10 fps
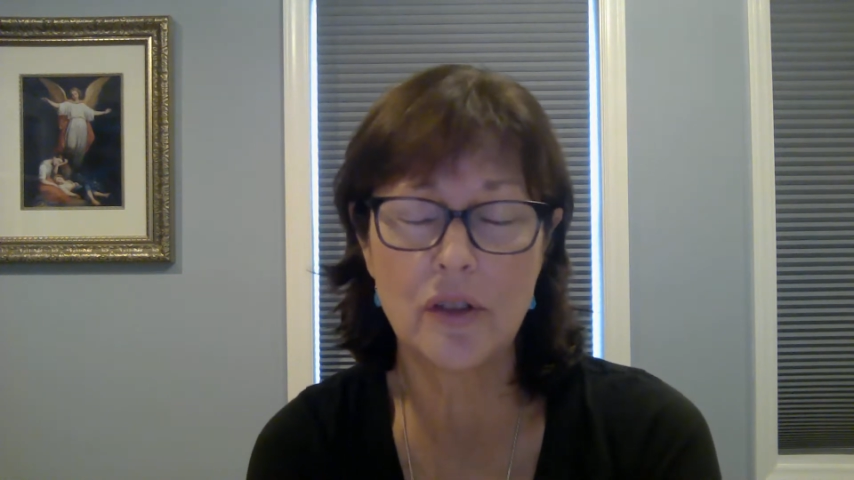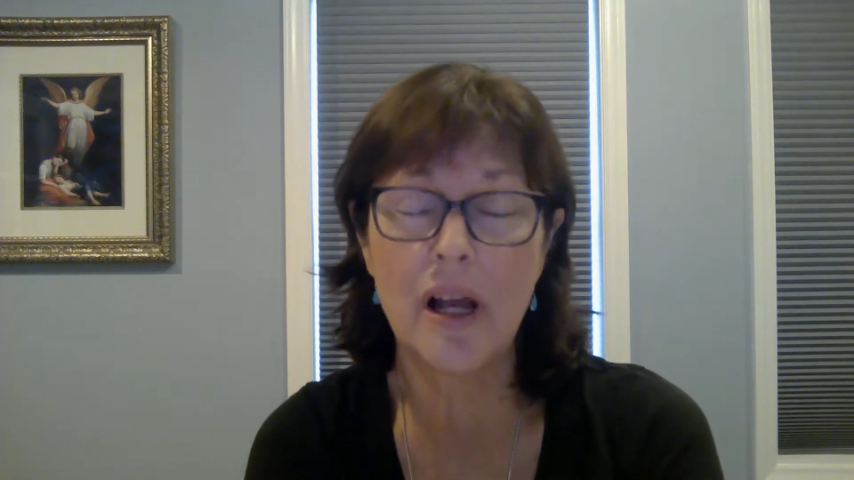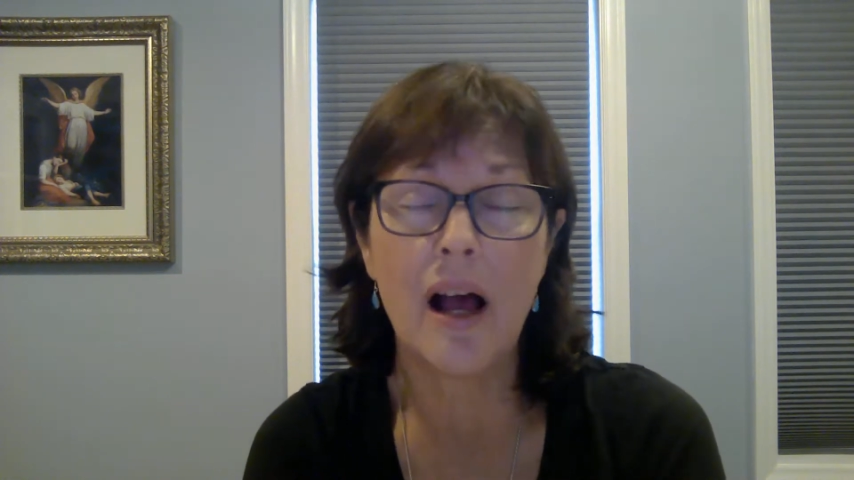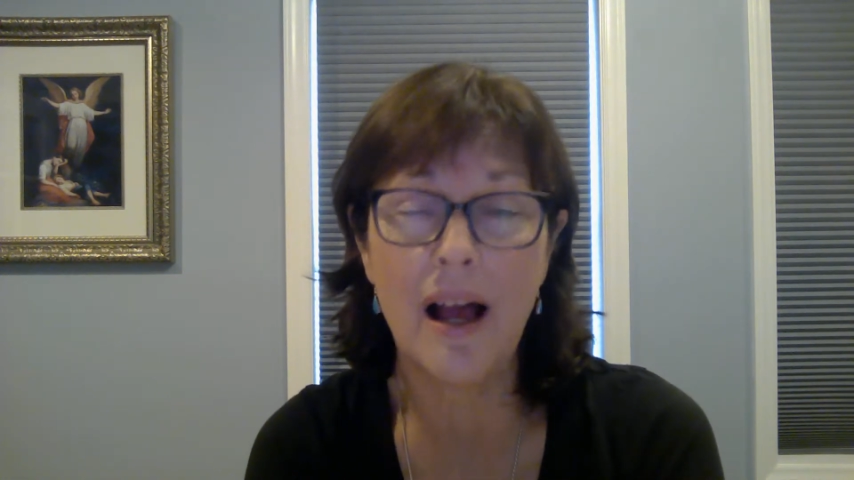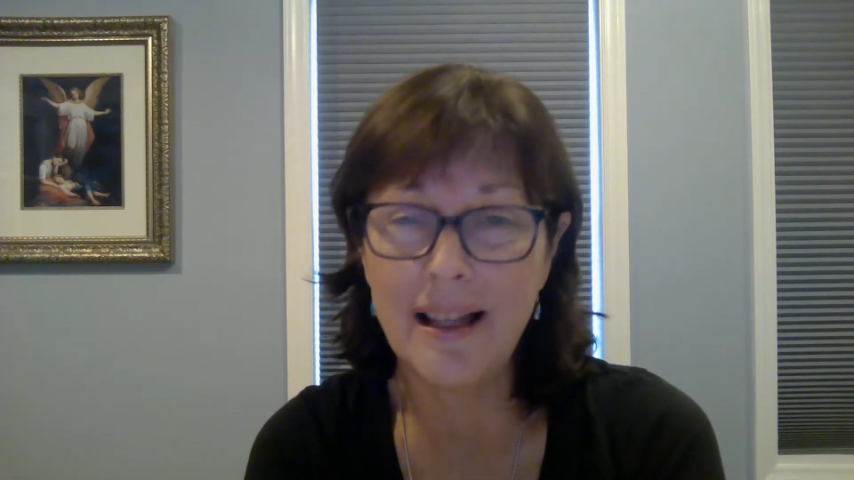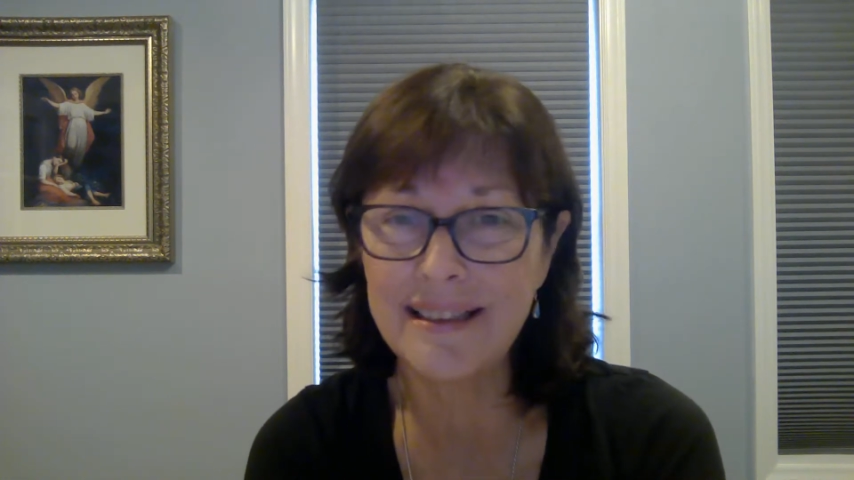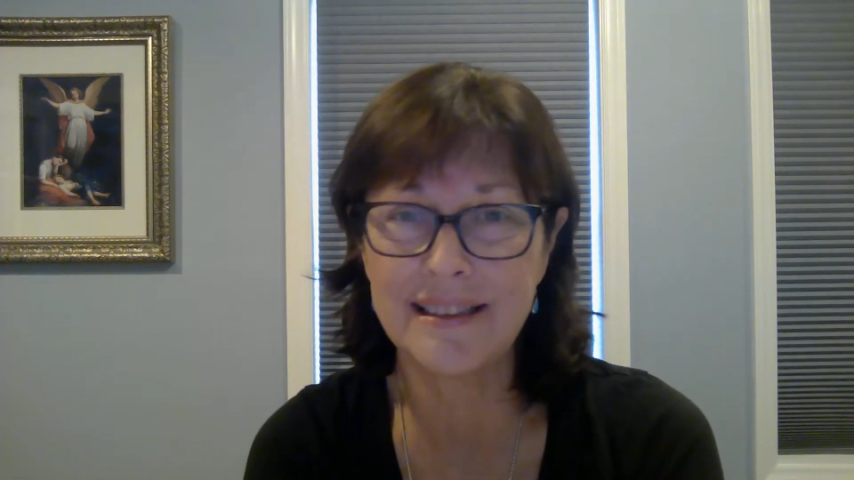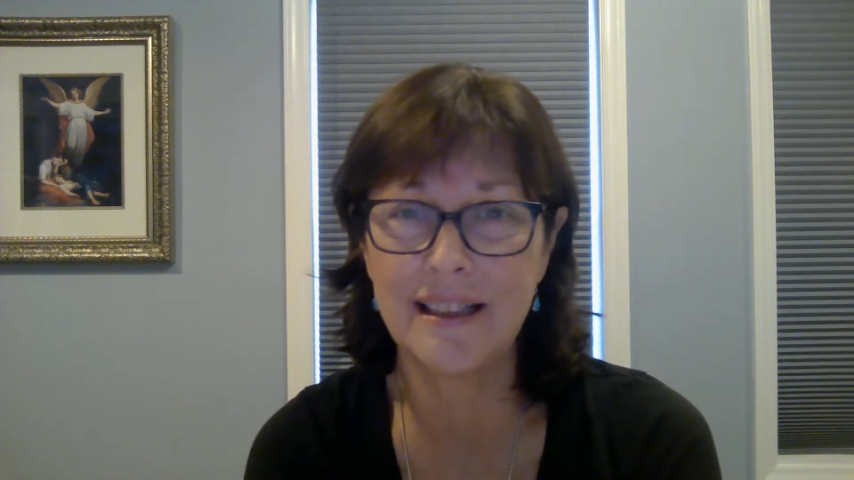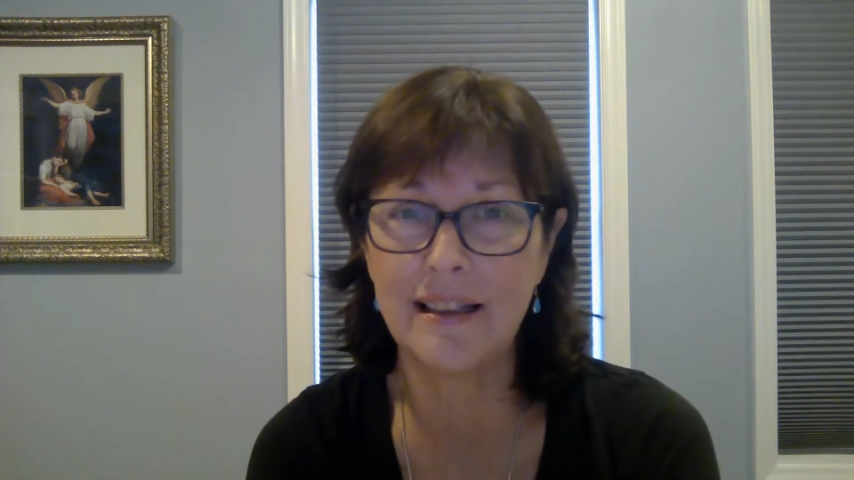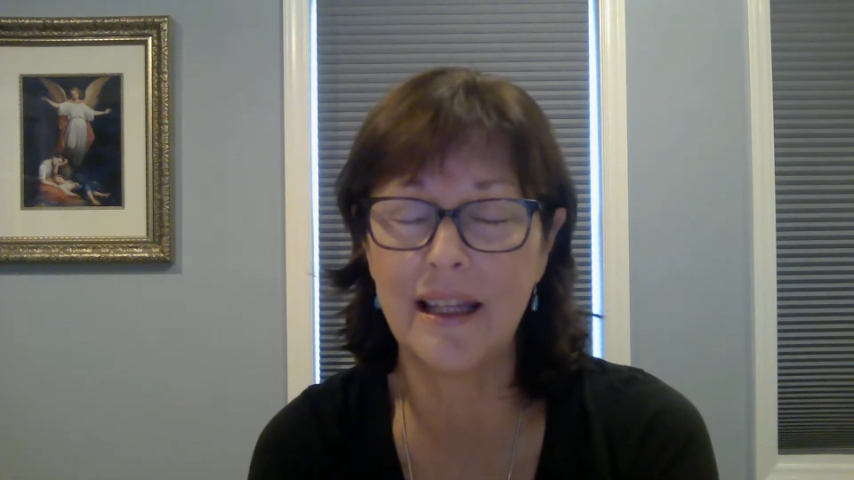
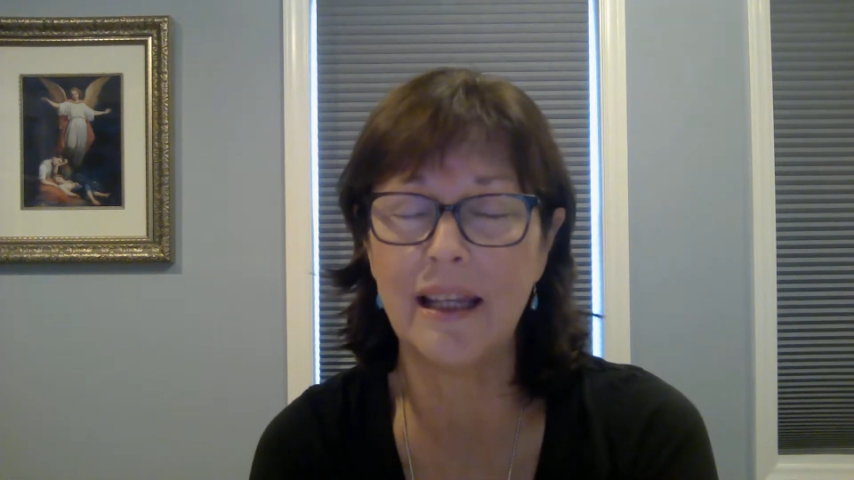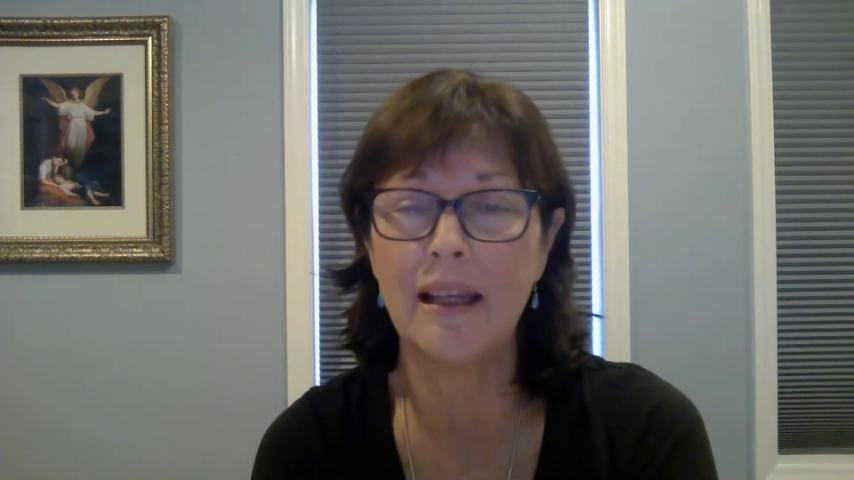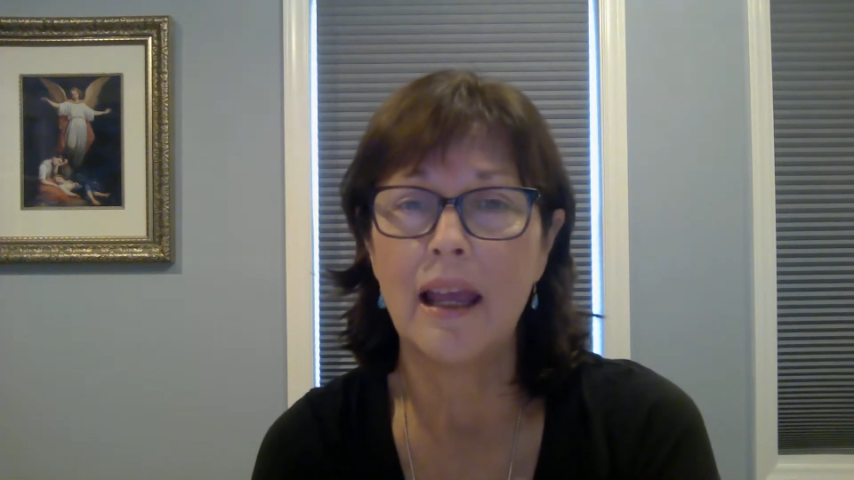constantly,